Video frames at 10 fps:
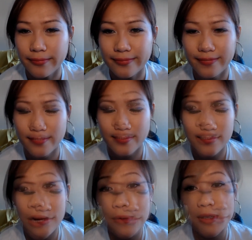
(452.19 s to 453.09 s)
You can
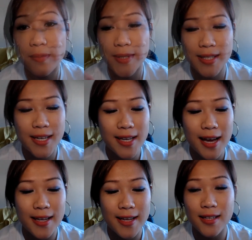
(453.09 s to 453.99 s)
double lipstick
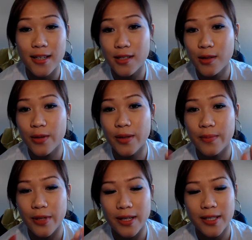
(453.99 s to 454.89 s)
as a nice cream
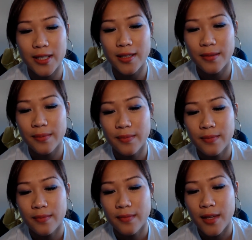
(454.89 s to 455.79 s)
blush.
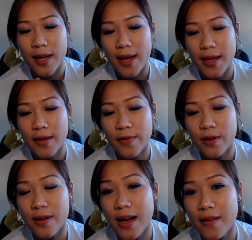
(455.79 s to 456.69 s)
And if you
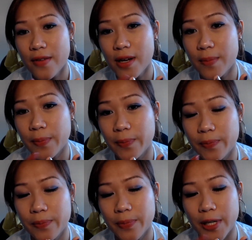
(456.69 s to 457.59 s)
don't have a
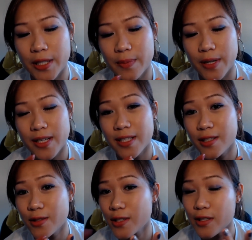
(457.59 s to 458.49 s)
blush
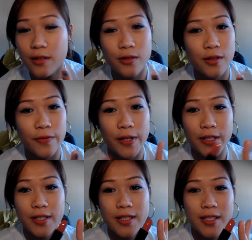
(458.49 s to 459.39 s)
brush, you can just use your
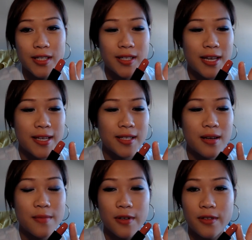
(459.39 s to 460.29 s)
fingers. Just take
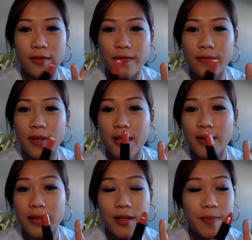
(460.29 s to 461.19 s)
some on your
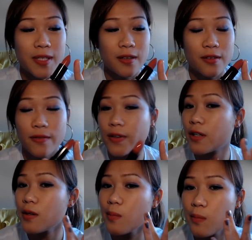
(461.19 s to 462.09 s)
lipstick on your
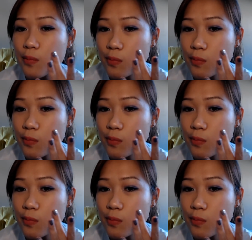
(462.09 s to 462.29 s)
finger.